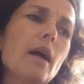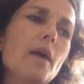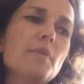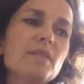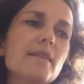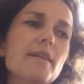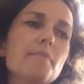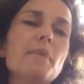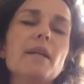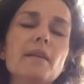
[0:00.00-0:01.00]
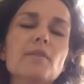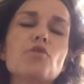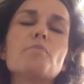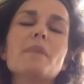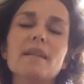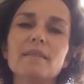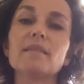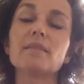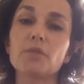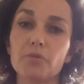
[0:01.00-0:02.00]
I must say that made a
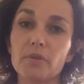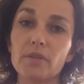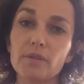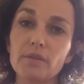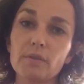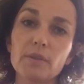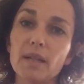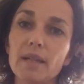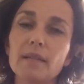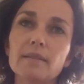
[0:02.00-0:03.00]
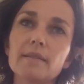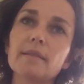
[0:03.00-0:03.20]
tremendous difference. Really,